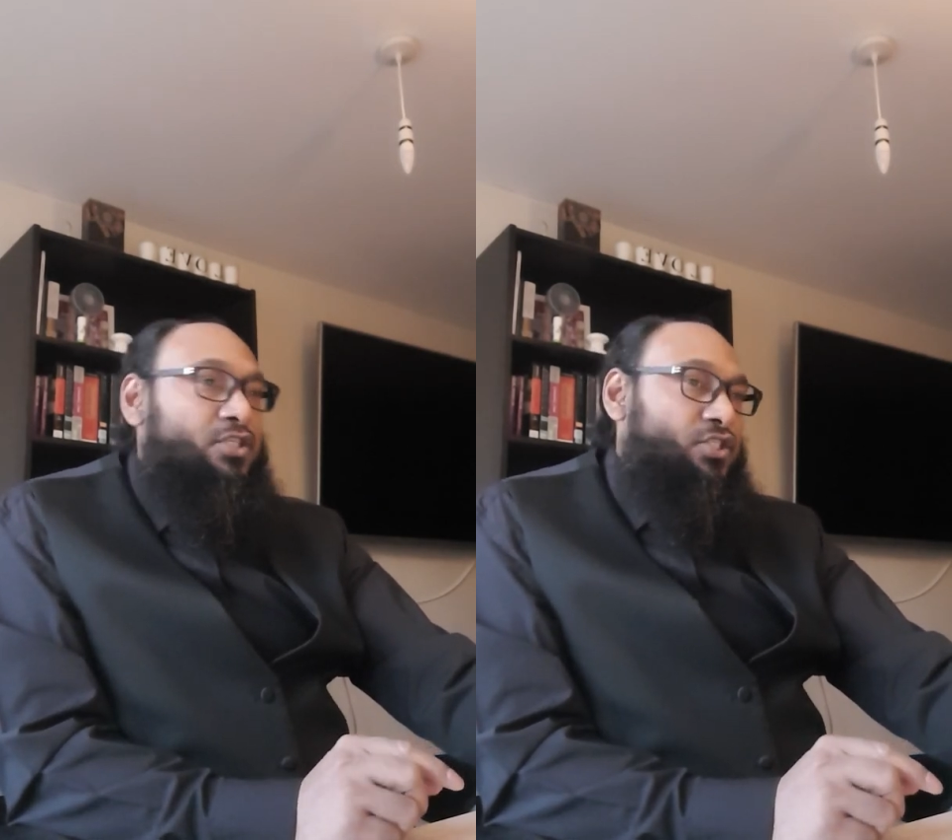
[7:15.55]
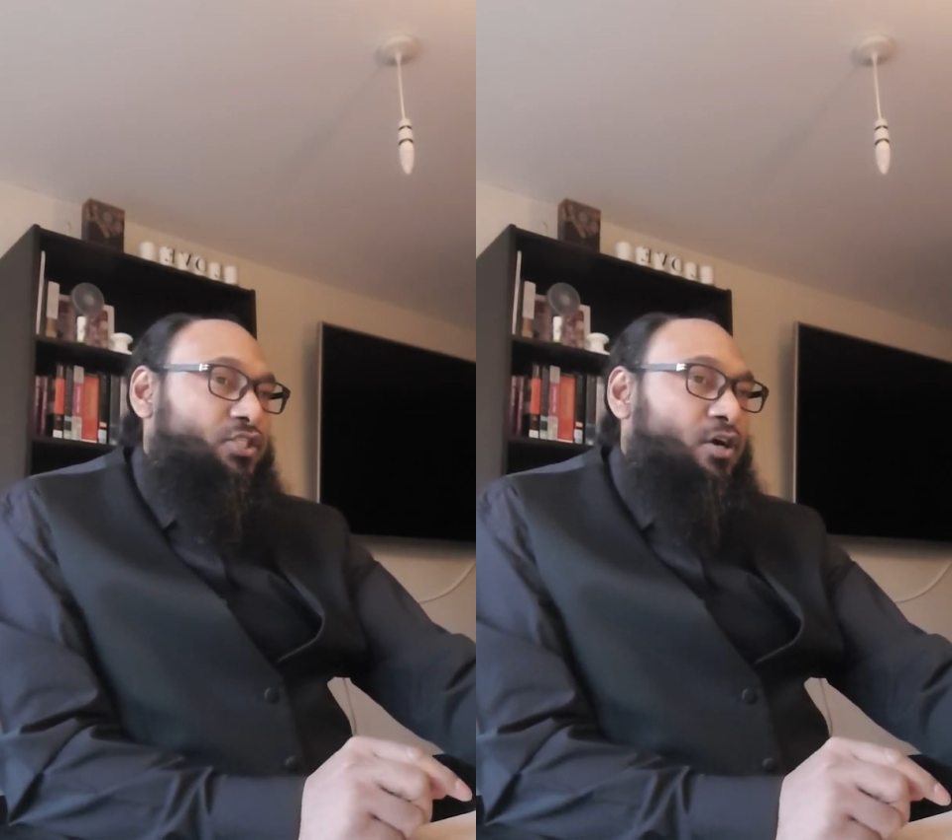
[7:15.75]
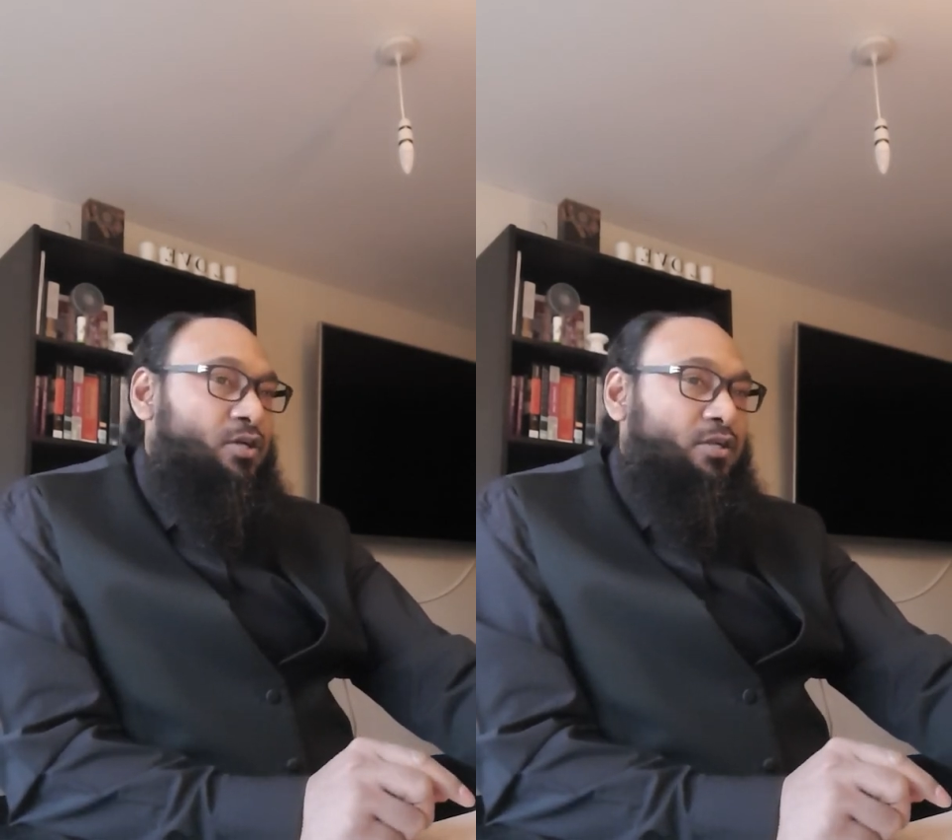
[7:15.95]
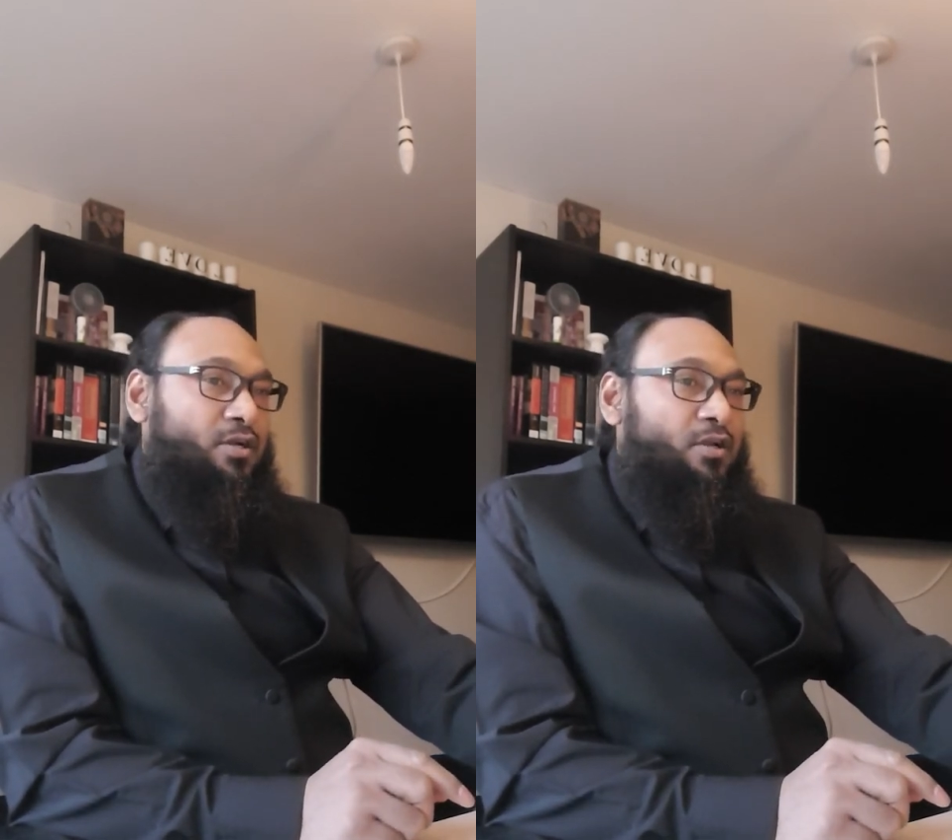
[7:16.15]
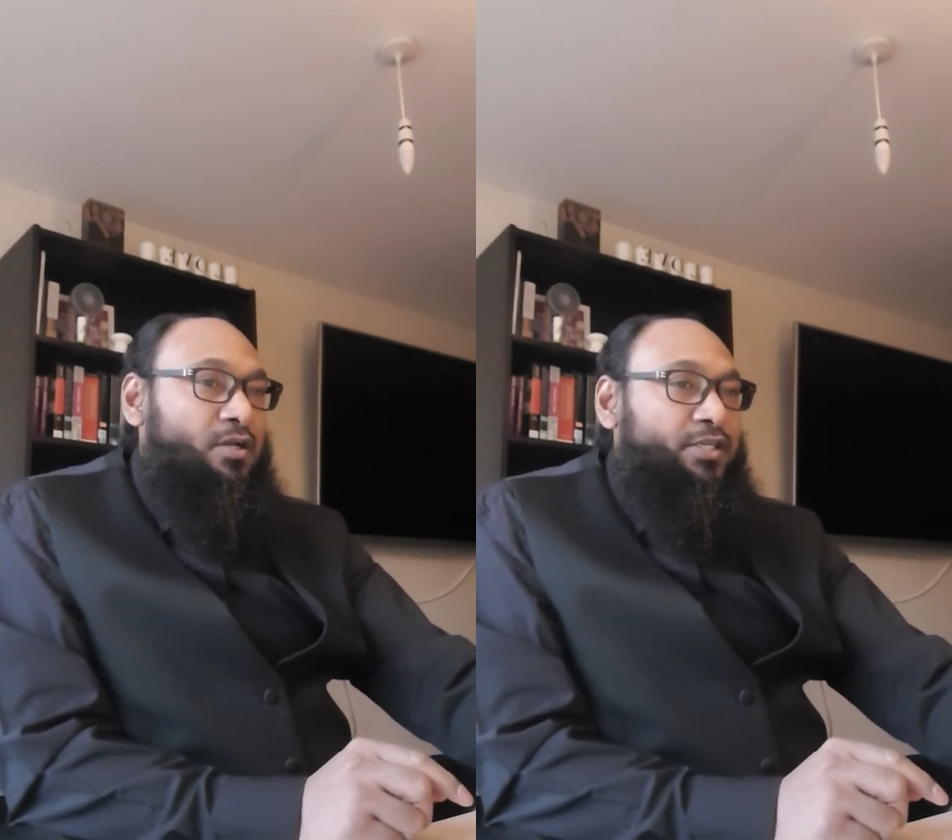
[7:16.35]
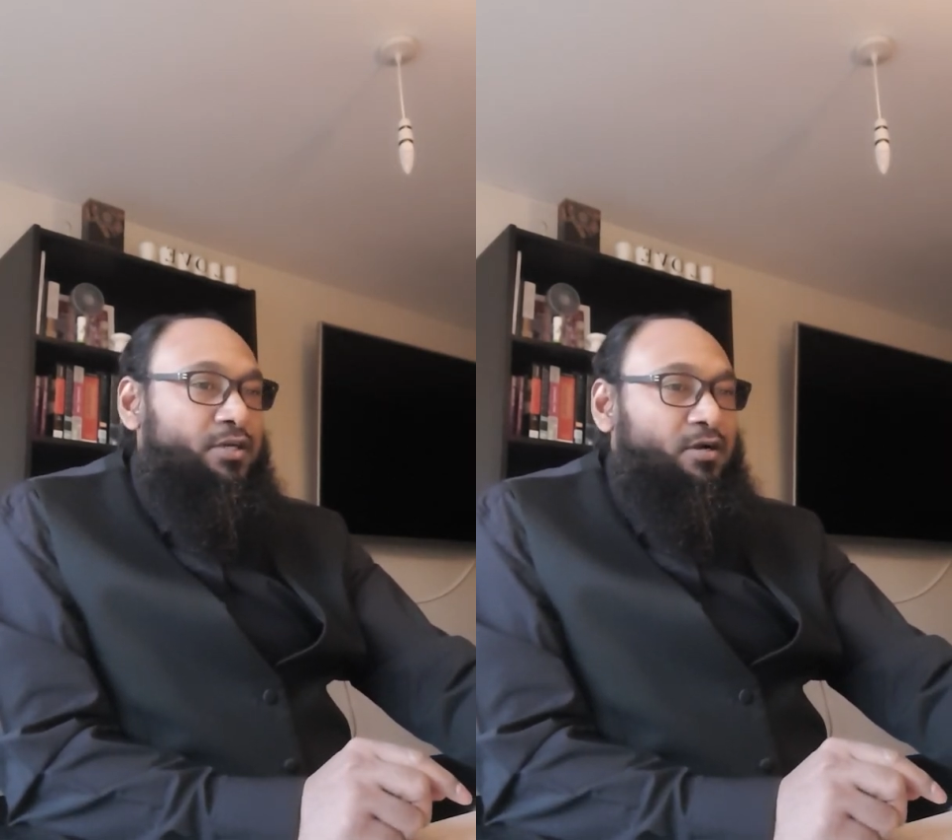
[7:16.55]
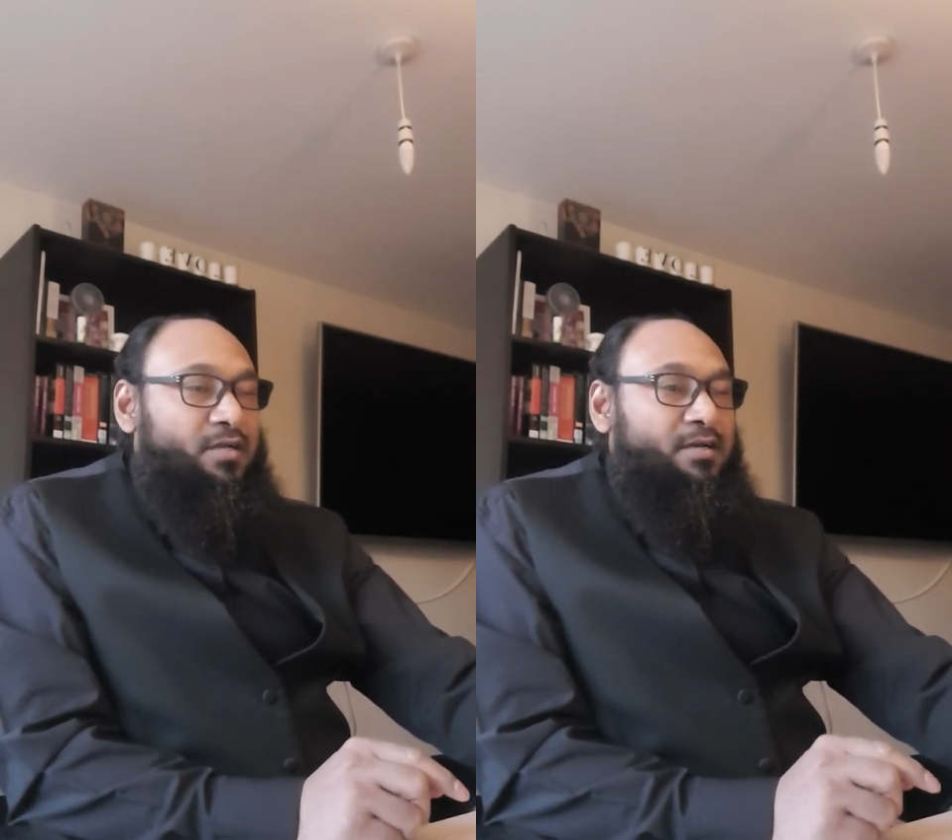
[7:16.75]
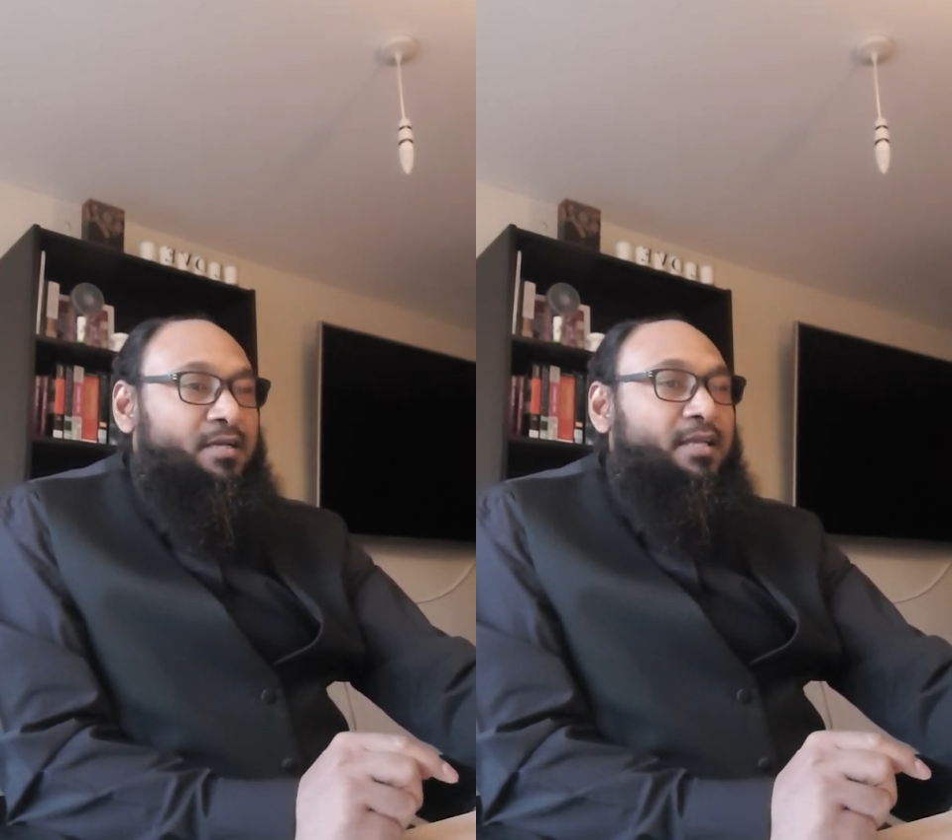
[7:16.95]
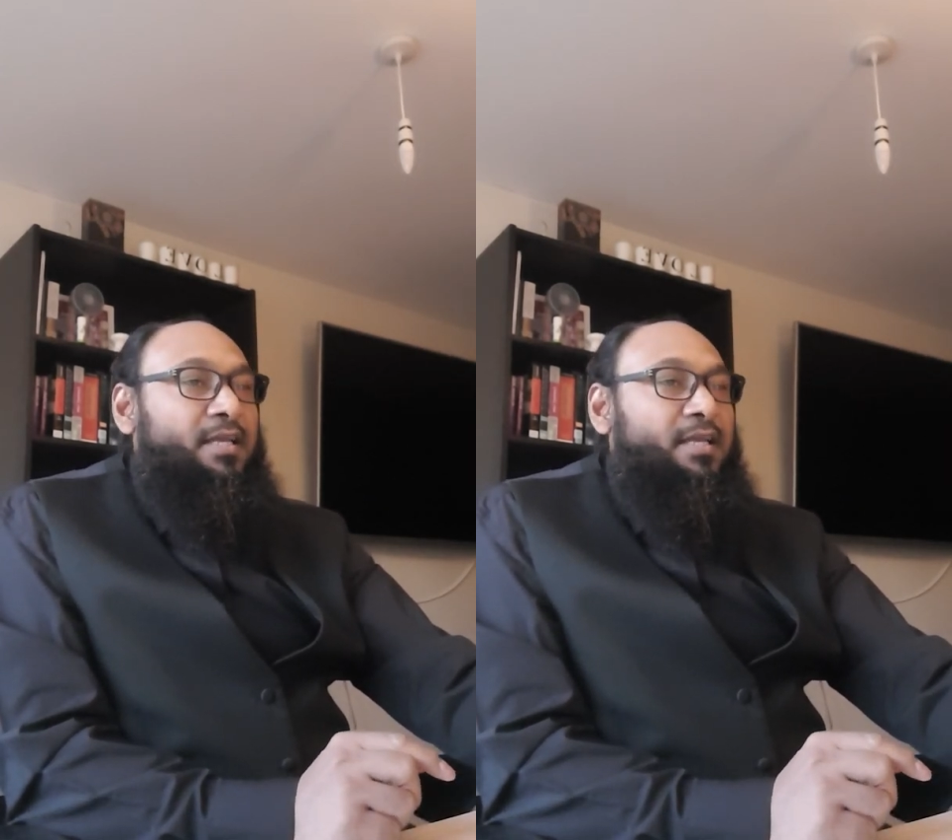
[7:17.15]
Juncker,